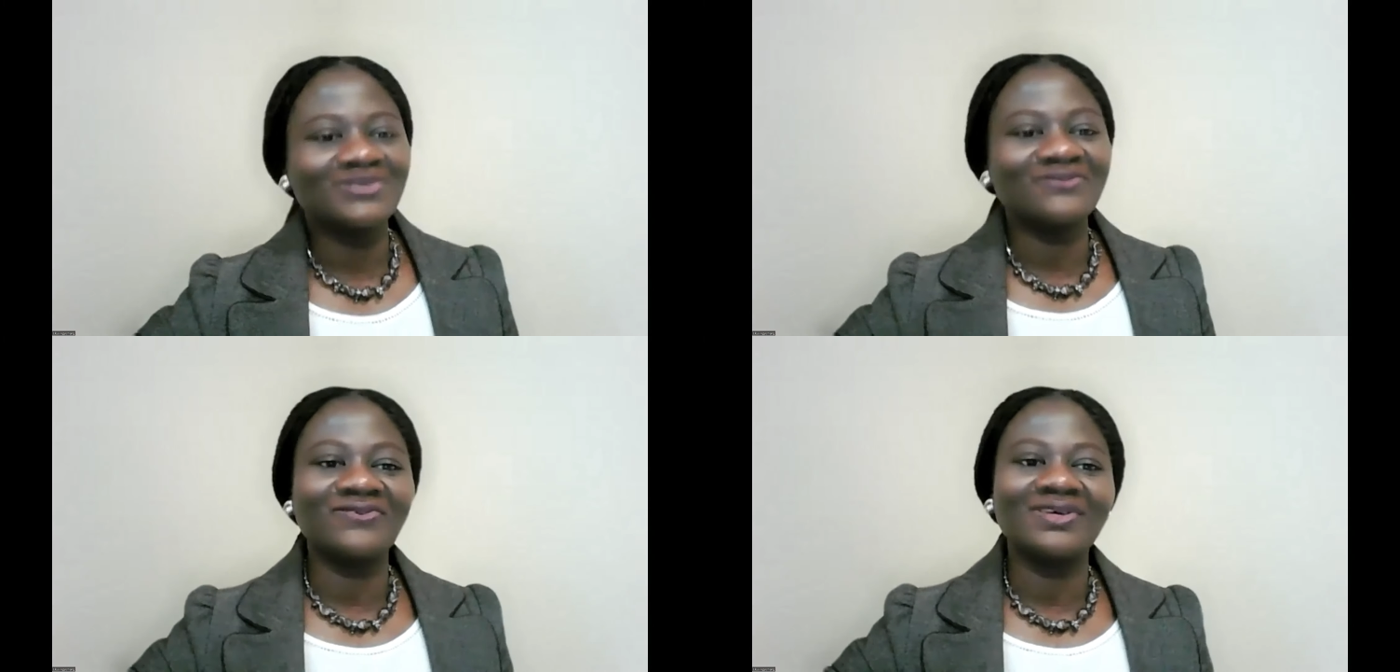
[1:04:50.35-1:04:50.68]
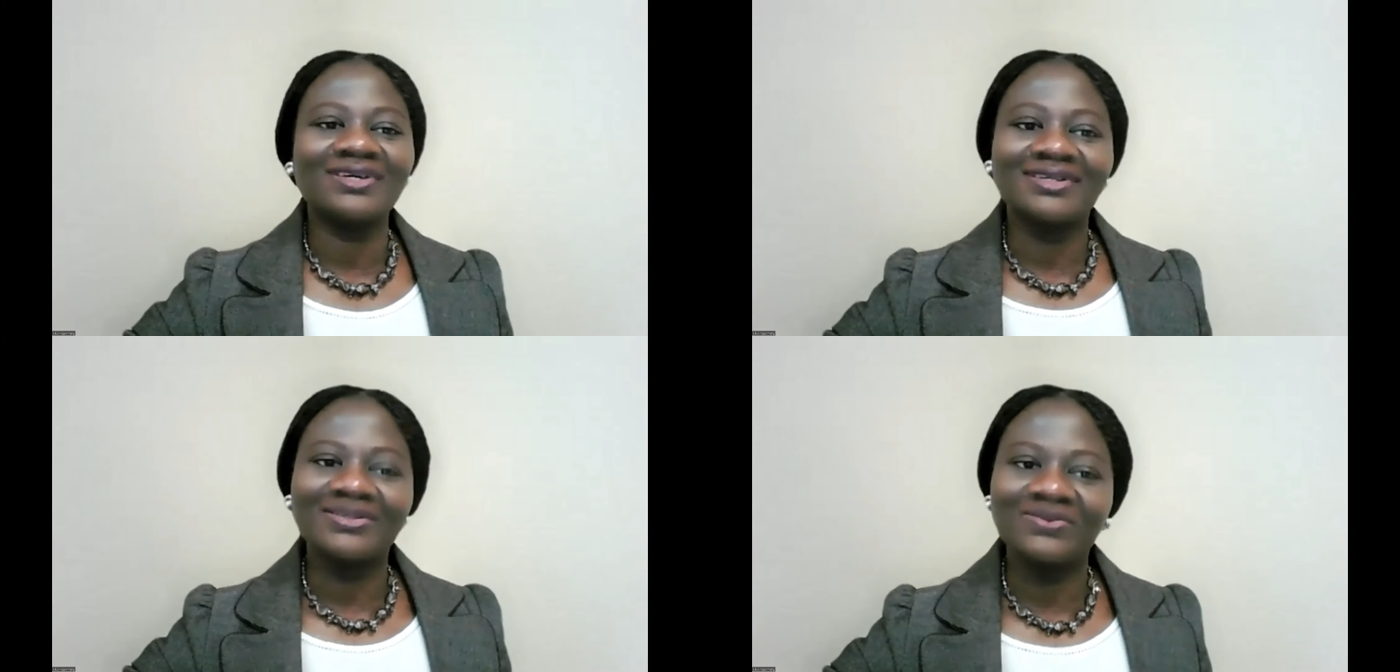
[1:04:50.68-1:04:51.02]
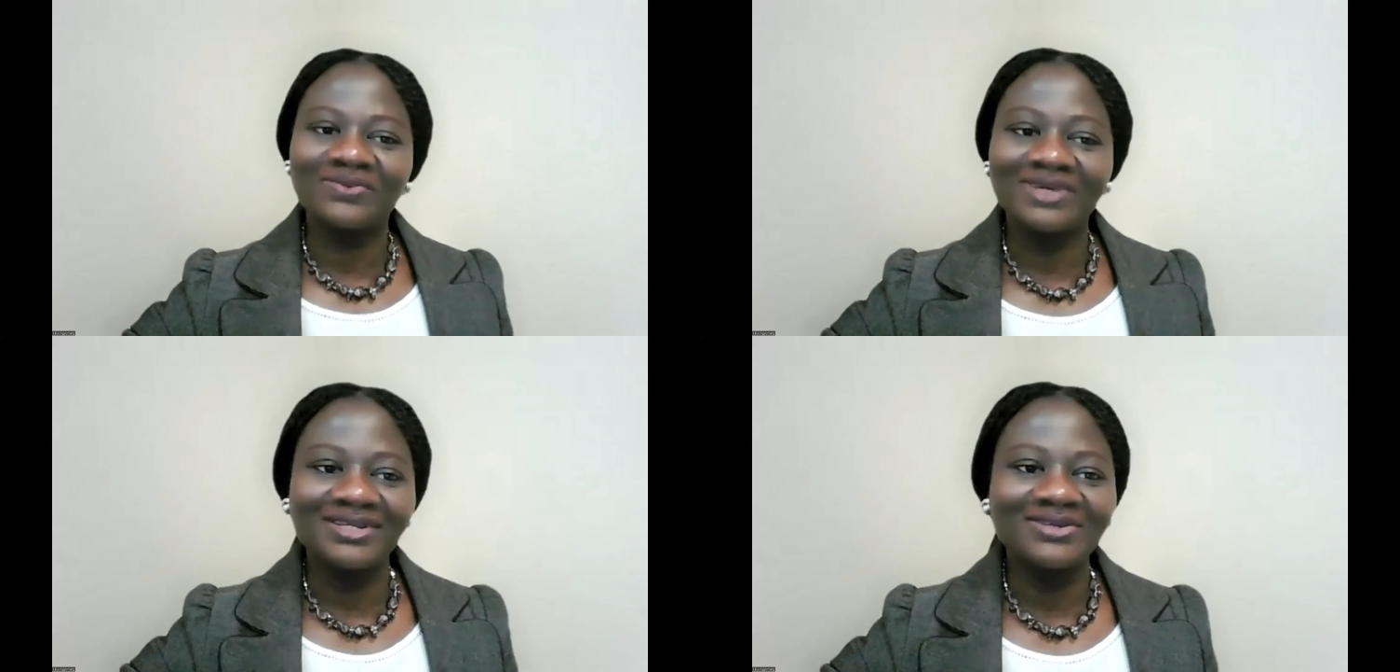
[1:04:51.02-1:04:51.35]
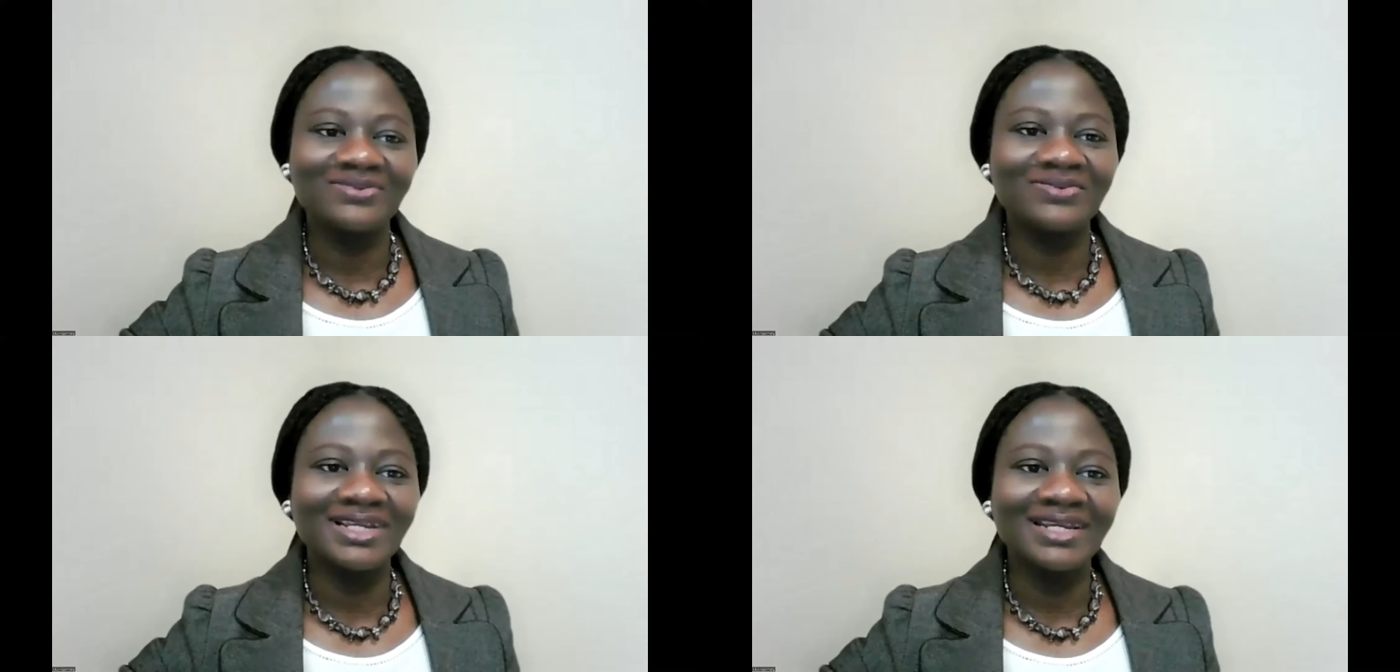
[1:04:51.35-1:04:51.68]
you feel when
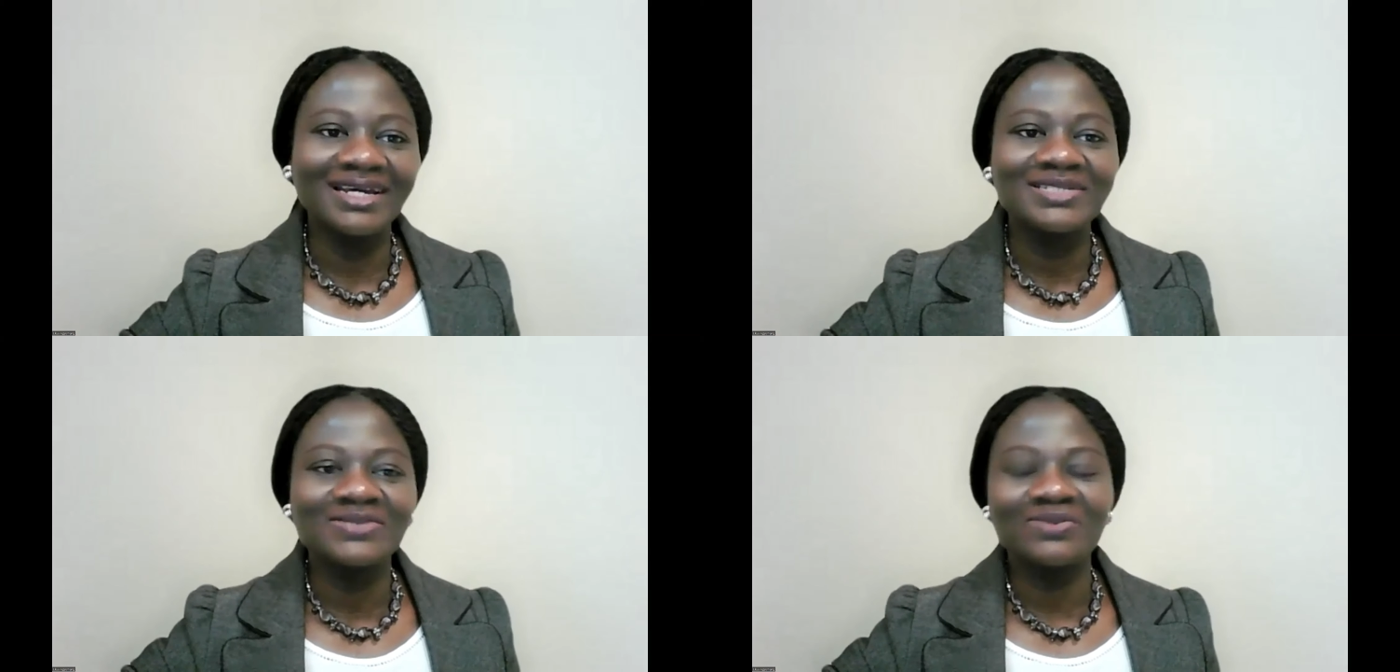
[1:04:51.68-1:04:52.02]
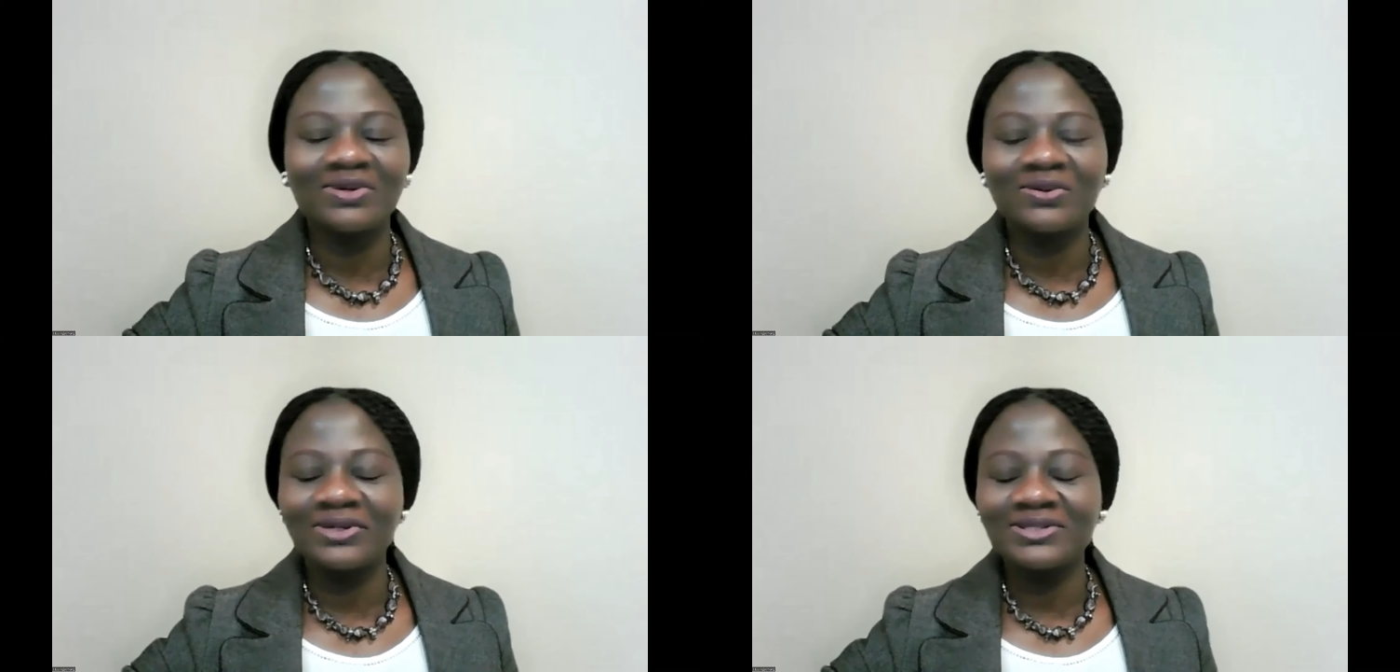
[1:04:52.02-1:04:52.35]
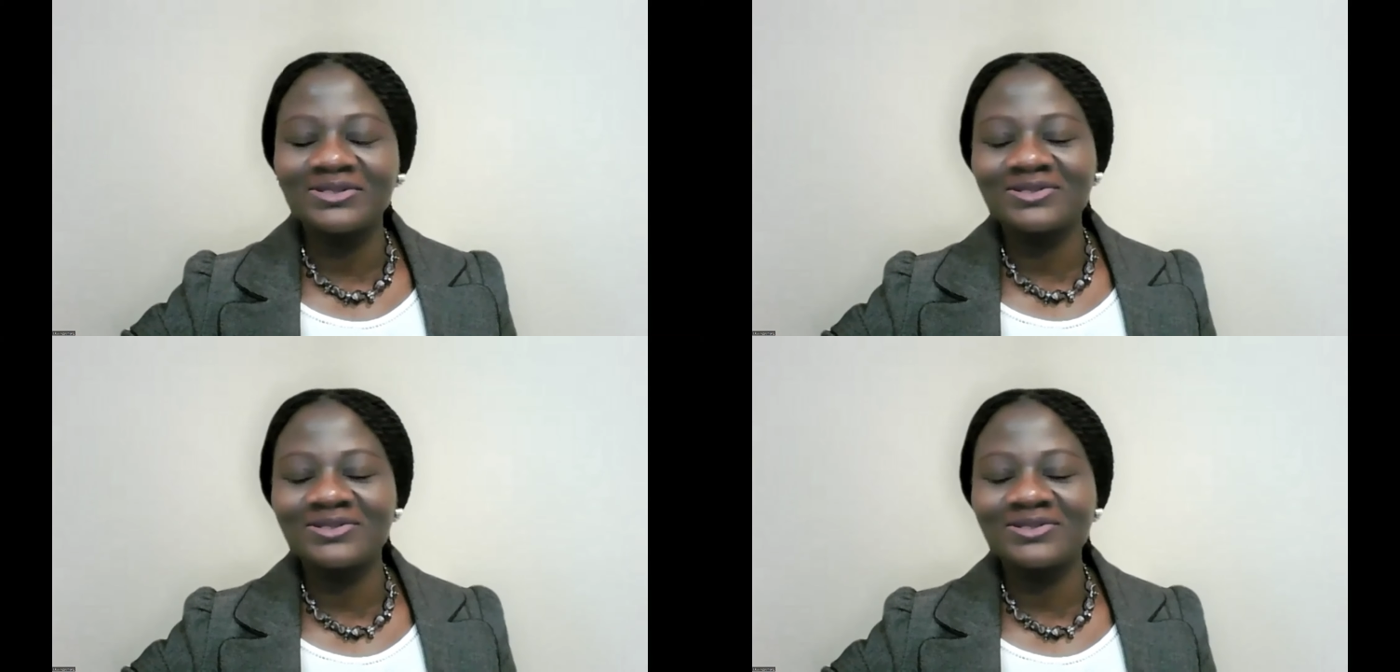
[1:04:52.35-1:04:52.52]
you realized you were going